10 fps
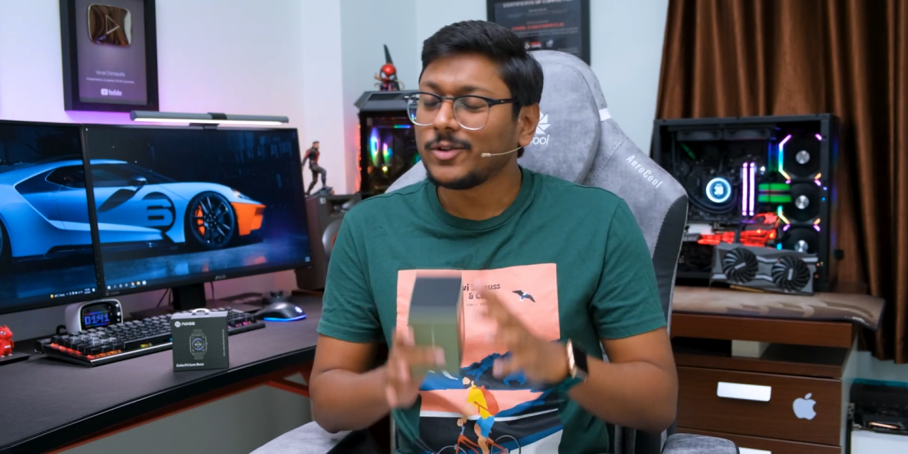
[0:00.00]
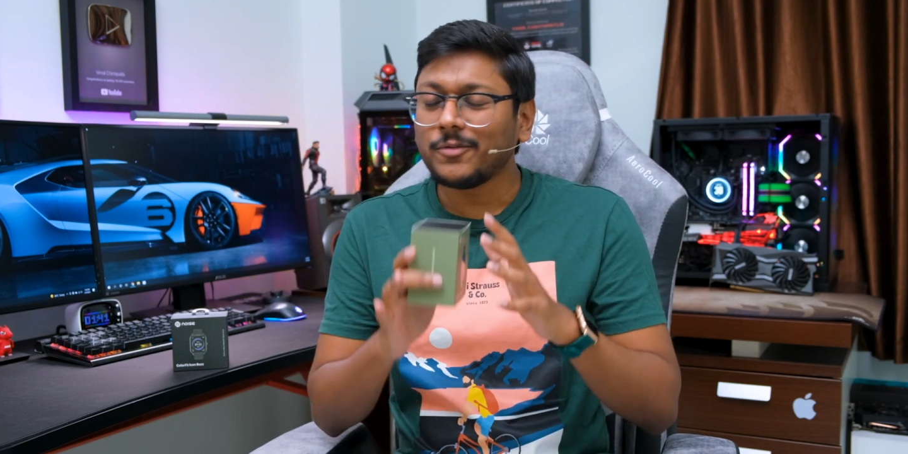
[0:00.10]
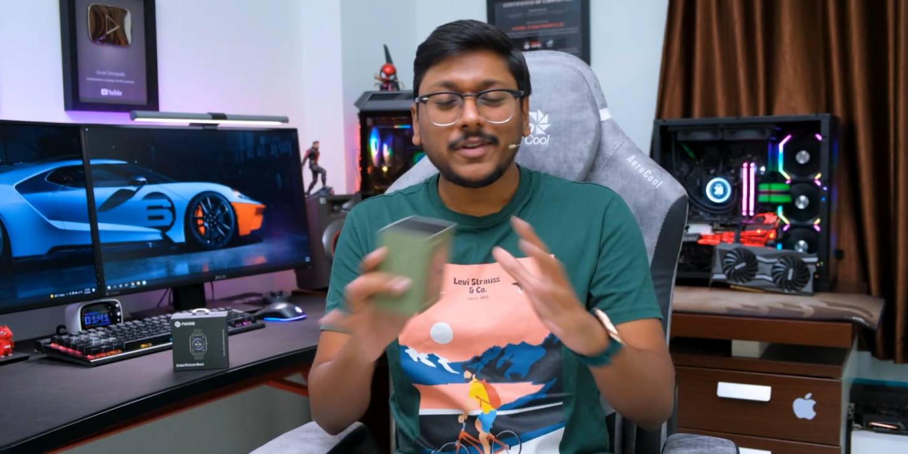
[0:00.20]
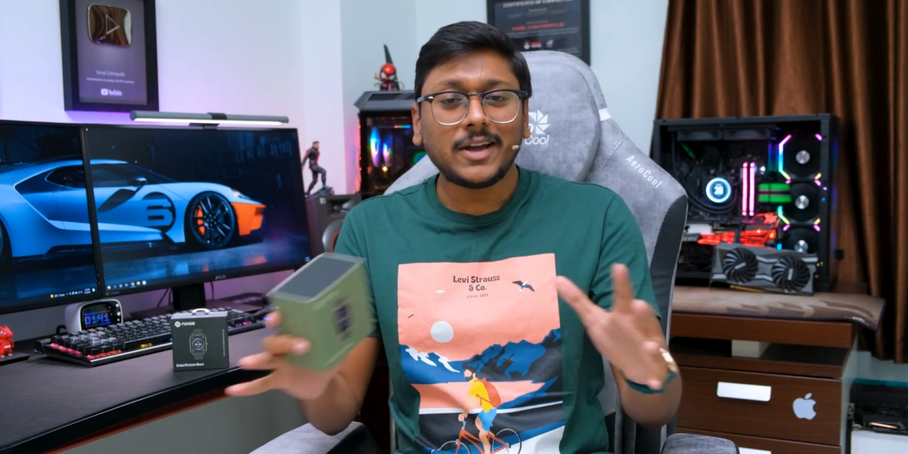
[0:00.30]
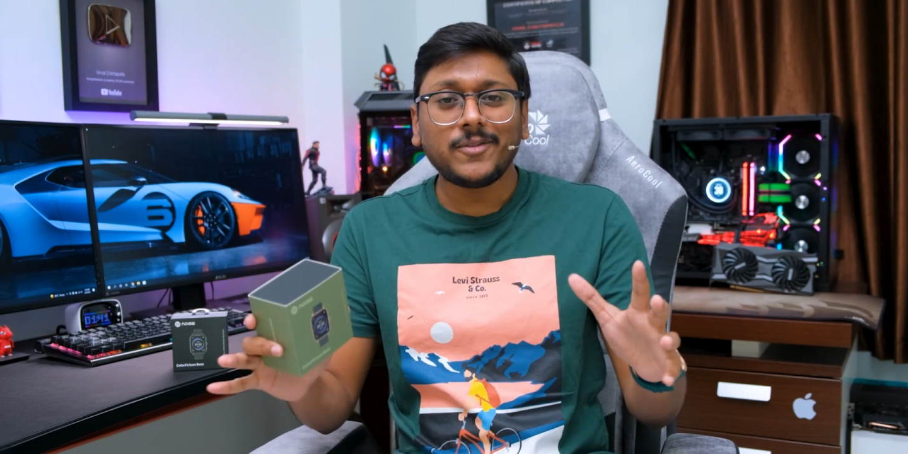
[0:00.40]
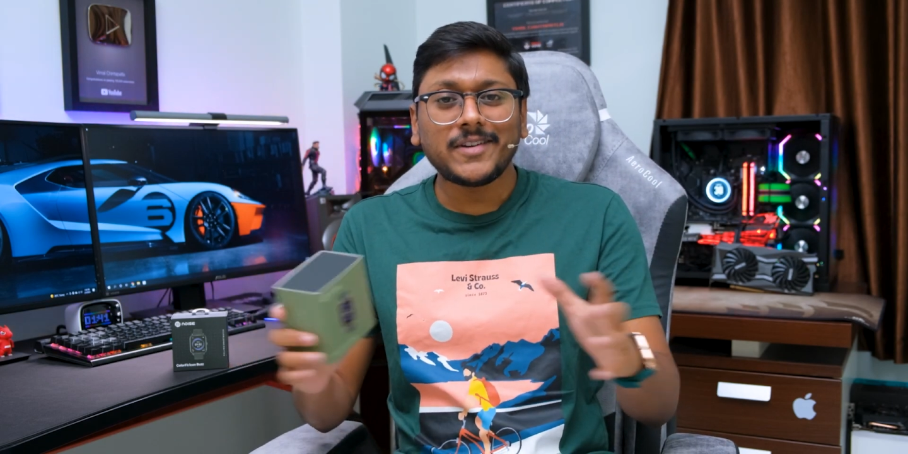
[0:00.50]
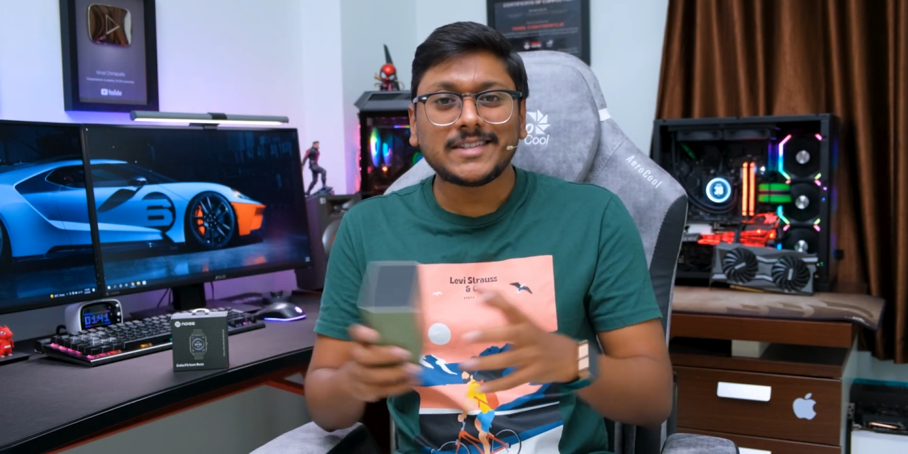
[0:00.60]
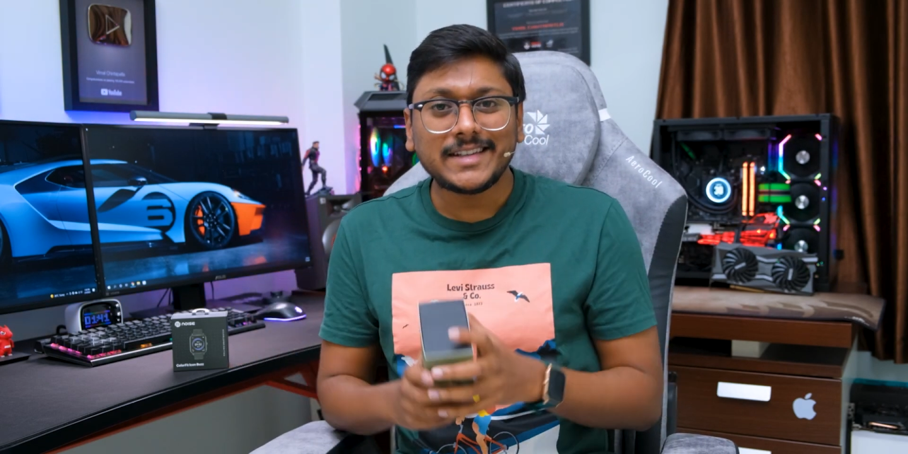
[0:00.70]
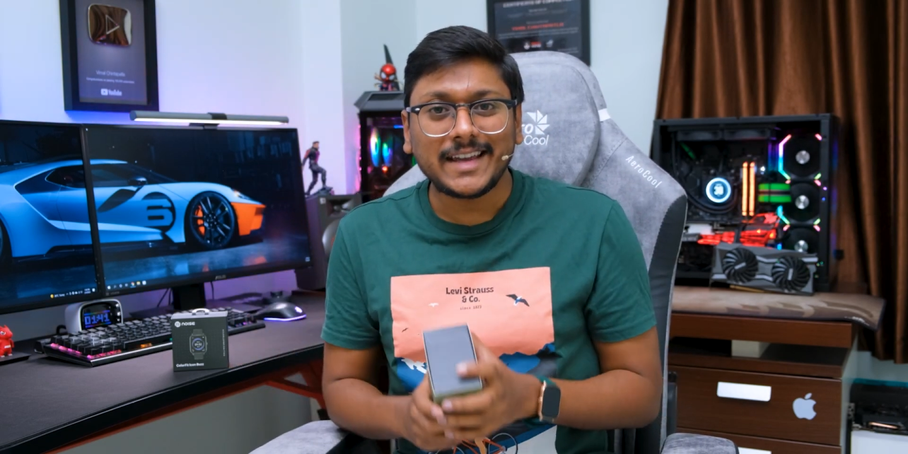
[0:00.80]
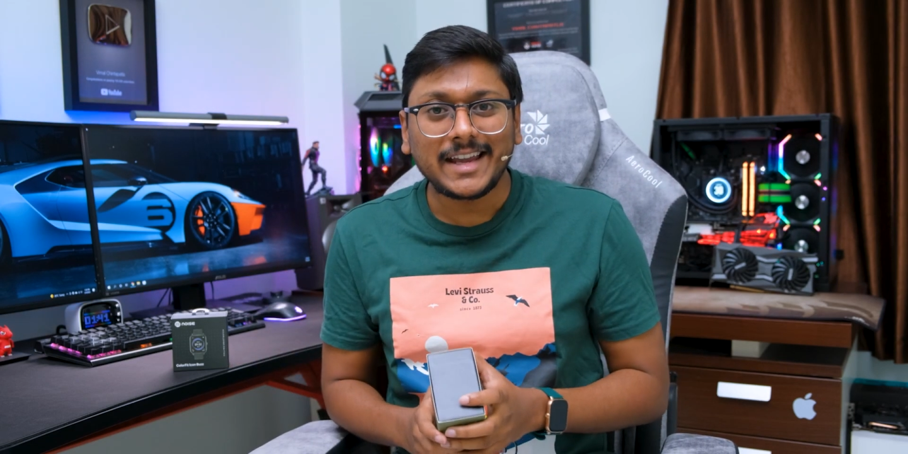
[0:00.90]
So without
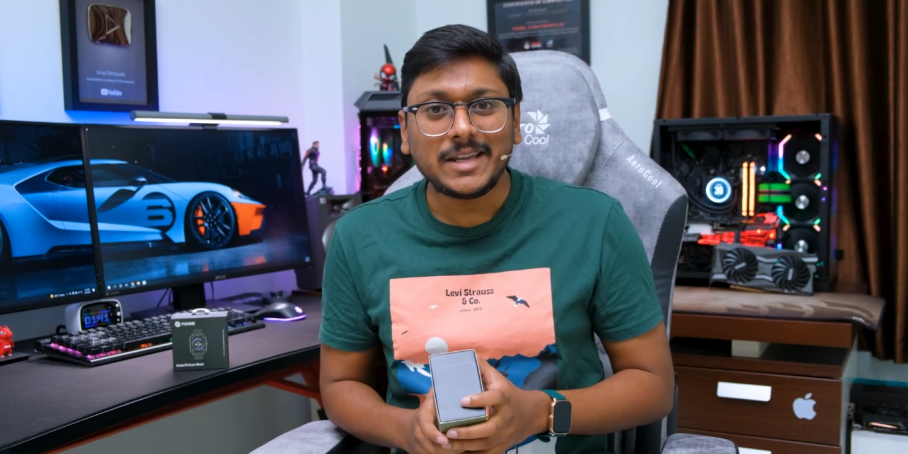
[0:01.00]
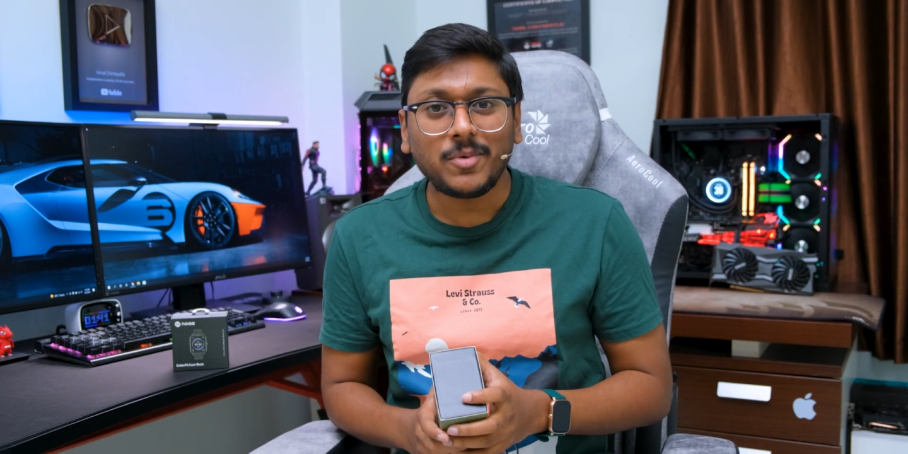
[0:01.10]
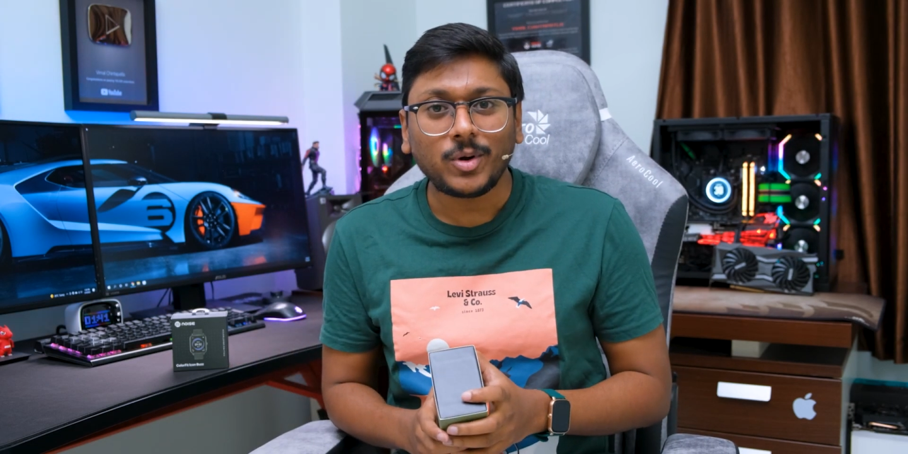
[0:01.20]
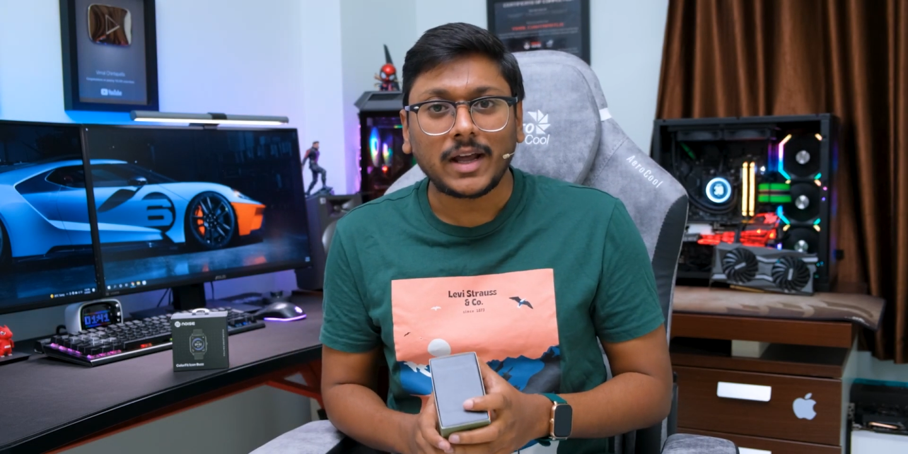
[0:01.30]
wasting any more